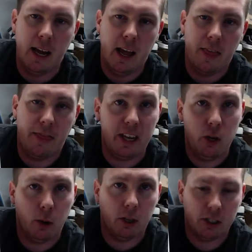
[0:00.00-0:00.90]
thank you
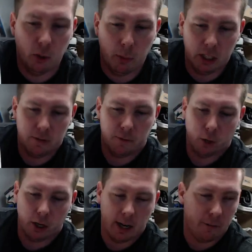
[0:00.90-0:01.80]
all so much for
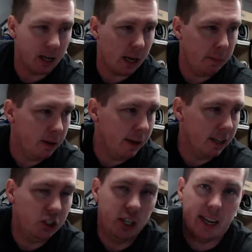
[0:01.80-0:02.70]
uh, for coming and
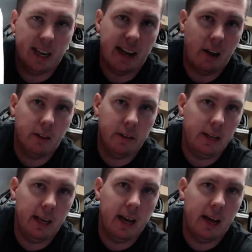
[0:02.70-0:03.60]
checking out
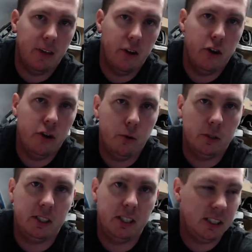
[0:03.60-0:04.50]
the uh, the new
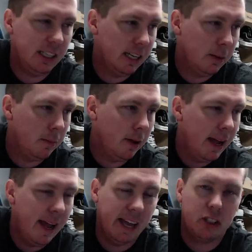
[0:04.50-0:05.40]
CCM
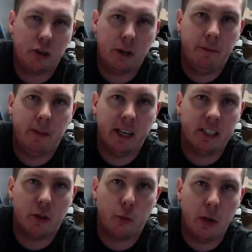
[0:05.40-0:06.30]
Extreme Flex
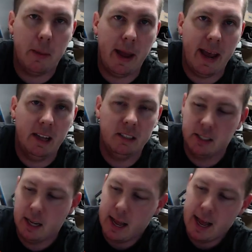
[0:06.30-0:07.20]
3 pads.
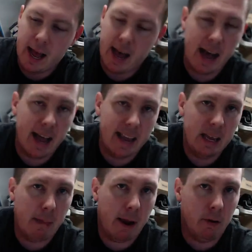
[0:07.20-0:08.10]
Uh, in
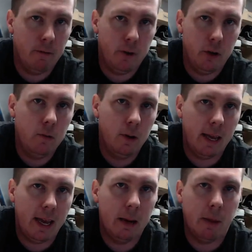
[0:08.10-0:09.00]
my review
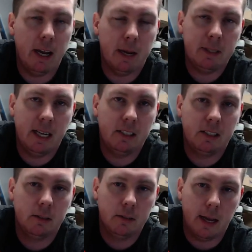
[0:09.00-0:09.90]
and in my updates,
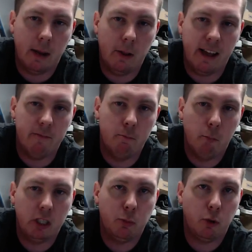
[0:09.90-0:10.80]
I will have
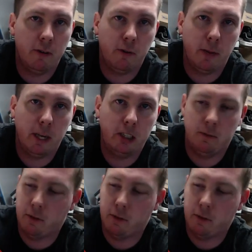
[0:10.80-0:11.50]
much more information for,